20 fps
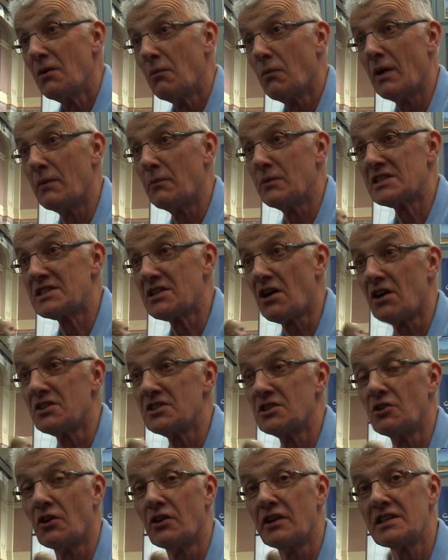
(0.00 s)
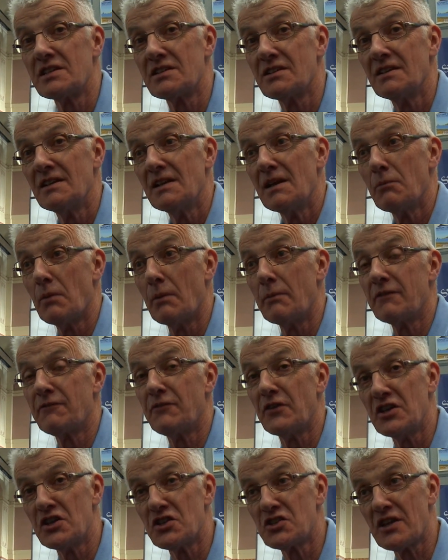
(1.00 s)
when we started on it. When we
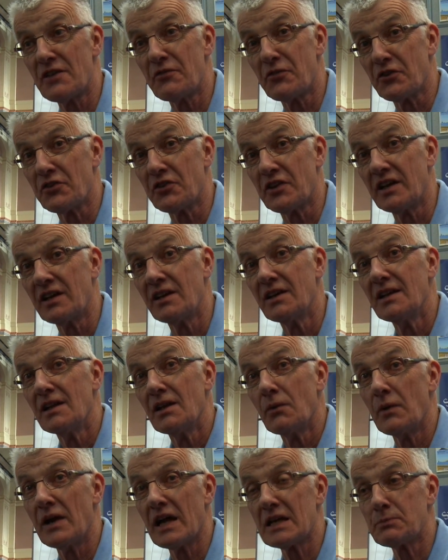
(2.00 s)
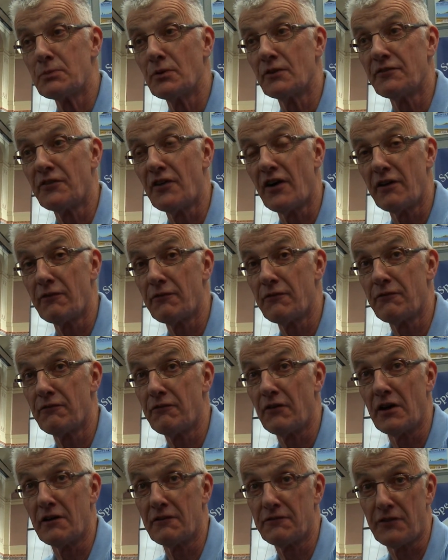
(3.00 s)
finished everything, we had to put
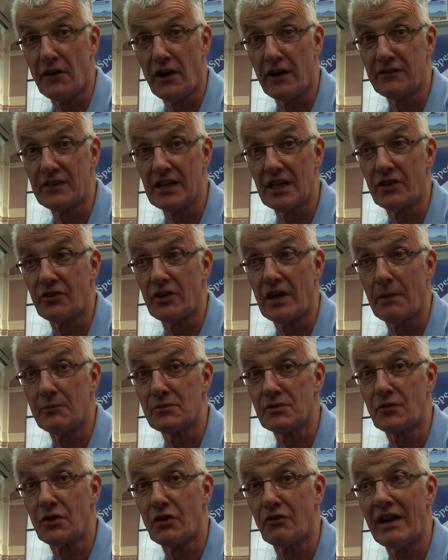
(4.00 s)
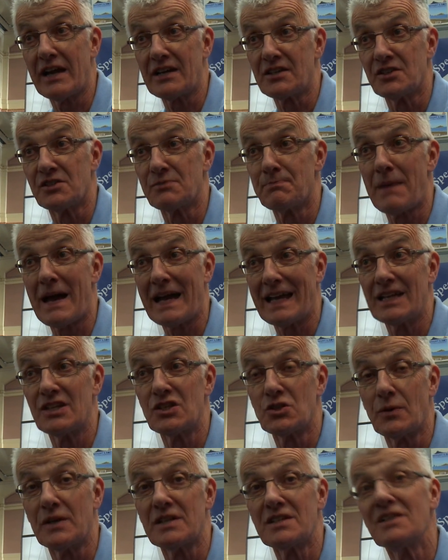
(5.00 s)
5 kilograms of correctors back
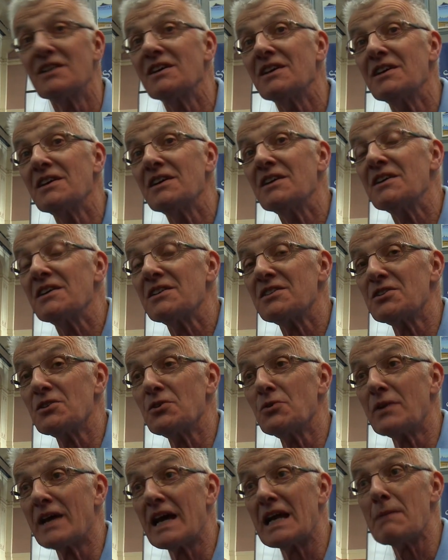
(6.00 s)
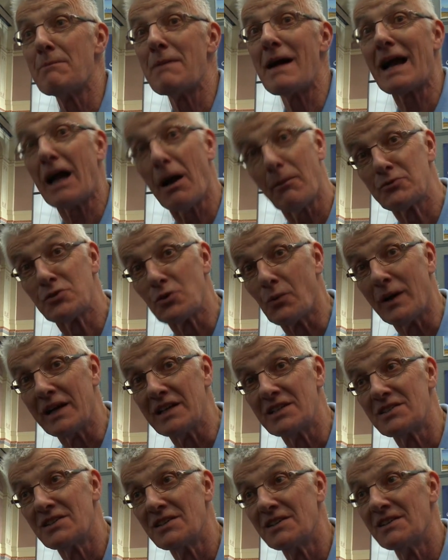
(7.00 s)
into it to get it back up to
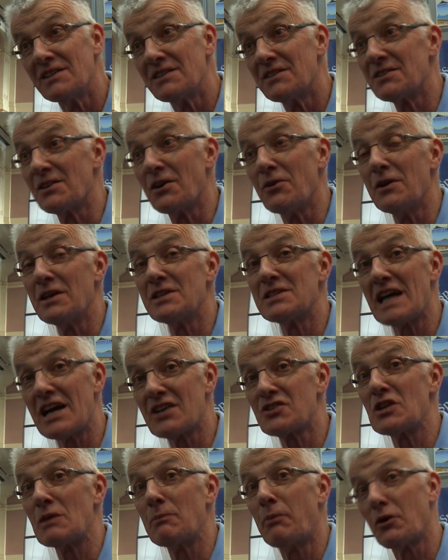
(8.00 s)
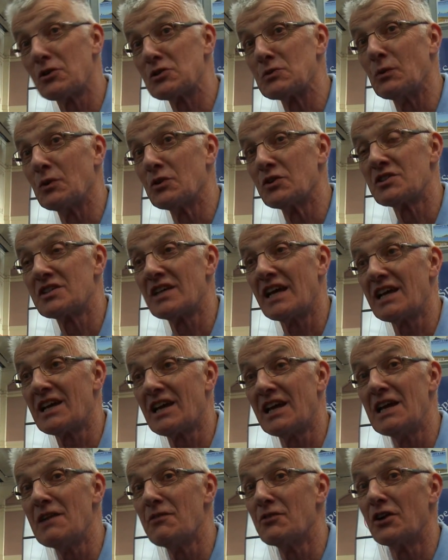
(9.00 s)
weight. So it's actually possible to take
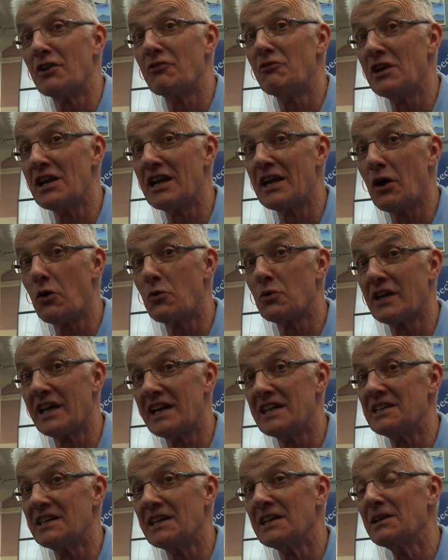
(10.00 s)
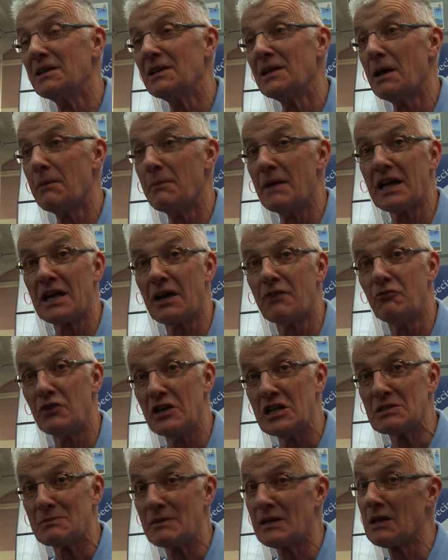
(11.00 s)
even a really old lady and make her
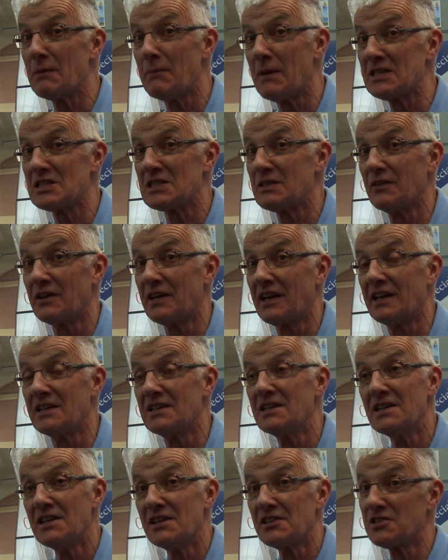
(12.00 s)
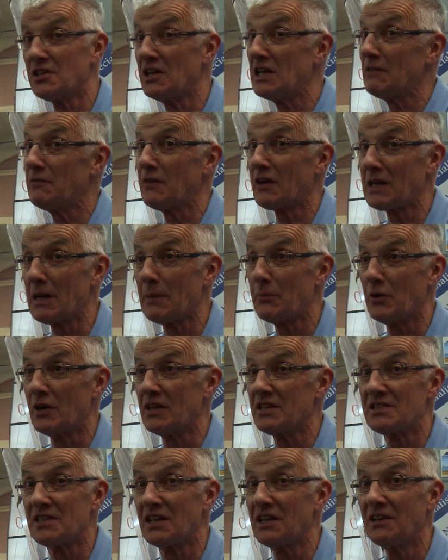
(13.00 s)
reasonably competitive again, certainly for club
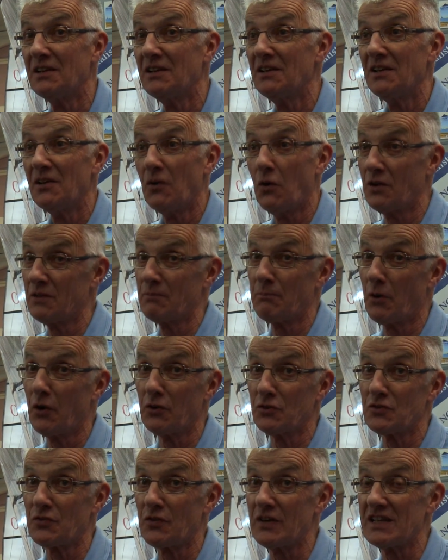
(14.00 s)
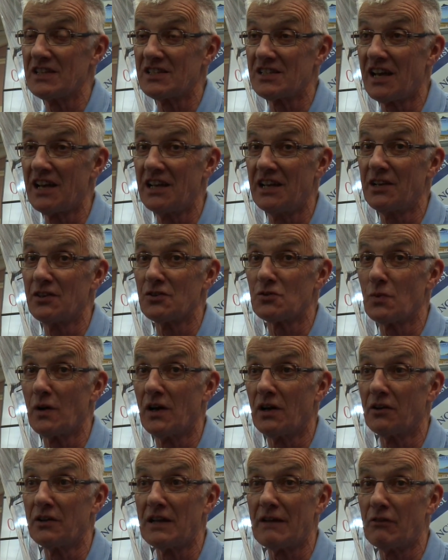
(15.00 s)
racing and bronze fleet sailing as
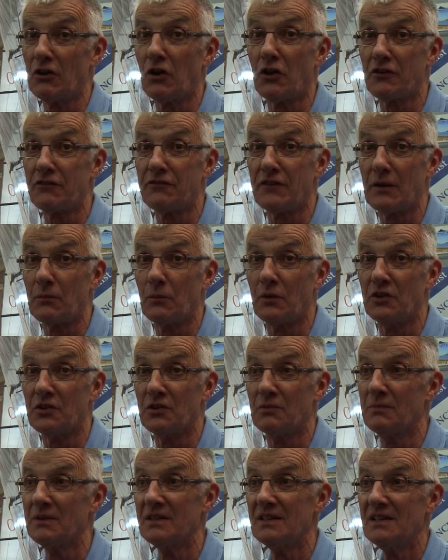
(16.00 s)
well, and have a lot of fun with them.